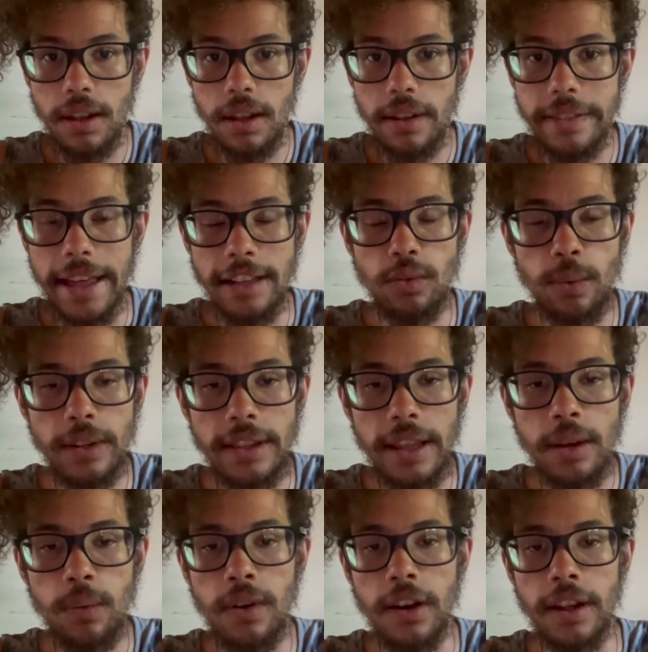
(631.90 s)
That's what they
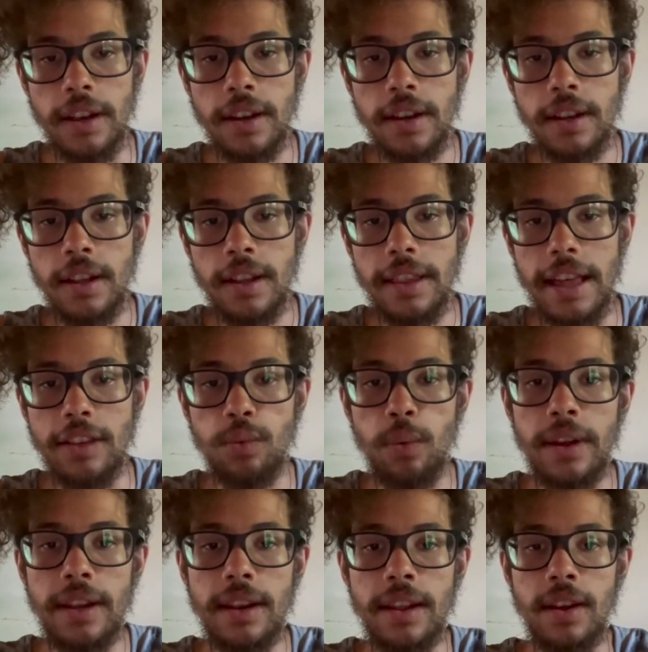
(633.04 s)
want. That's
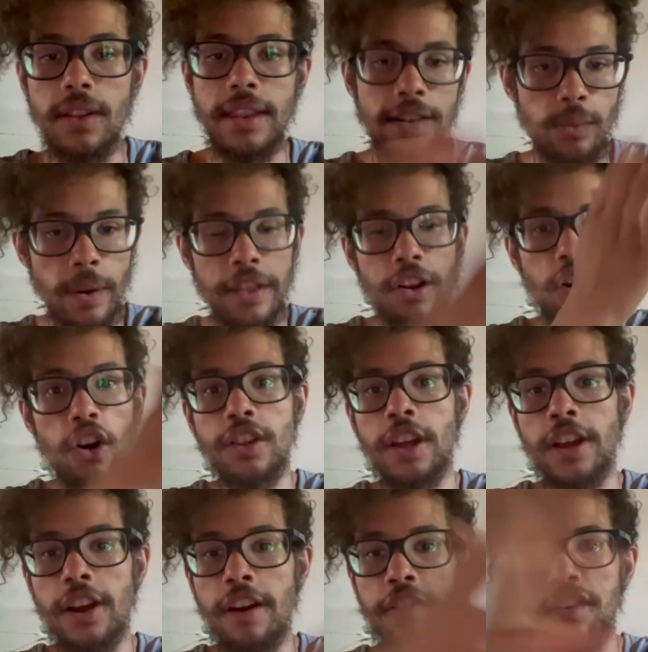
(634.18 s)
what that's why they're called the
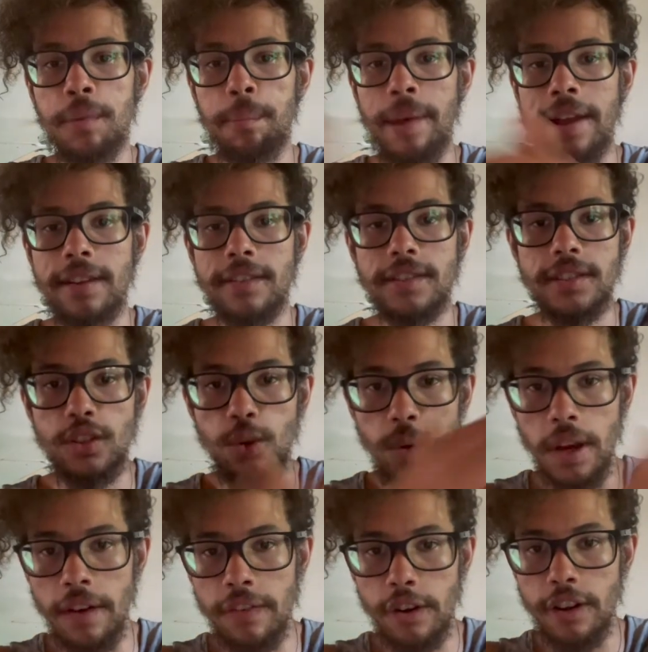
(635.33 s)
government to
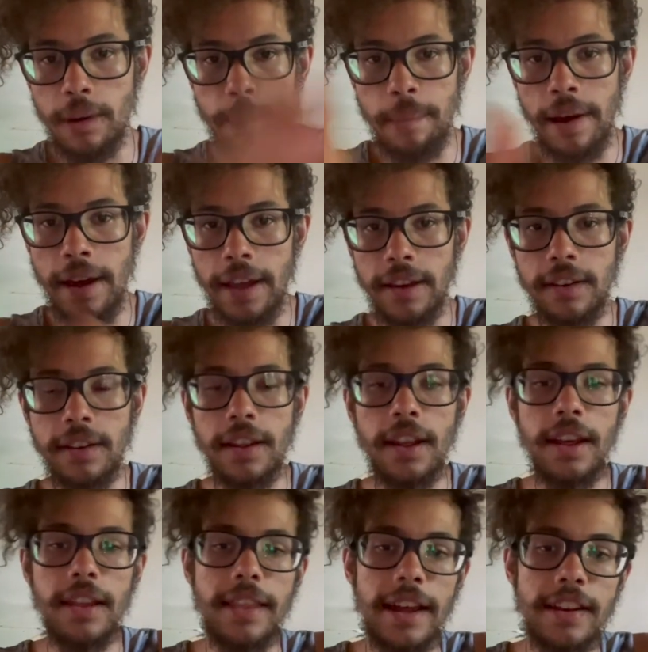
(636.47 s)
govern your mind
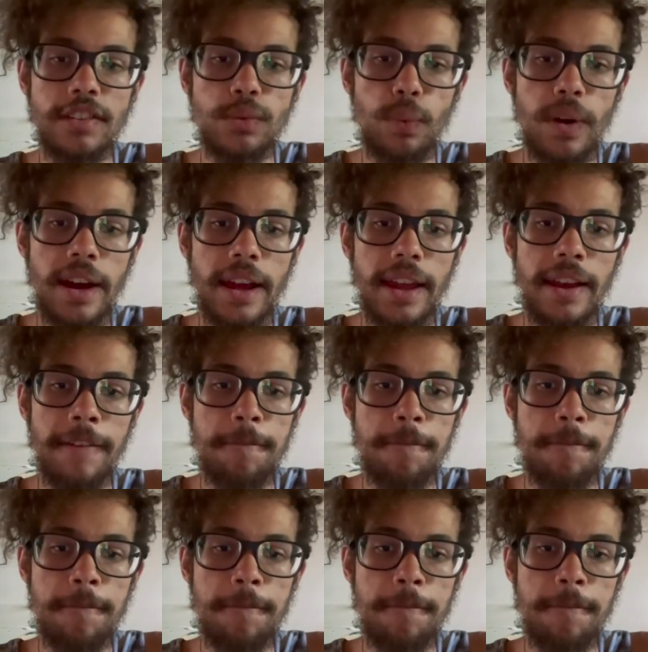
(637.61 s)
that is why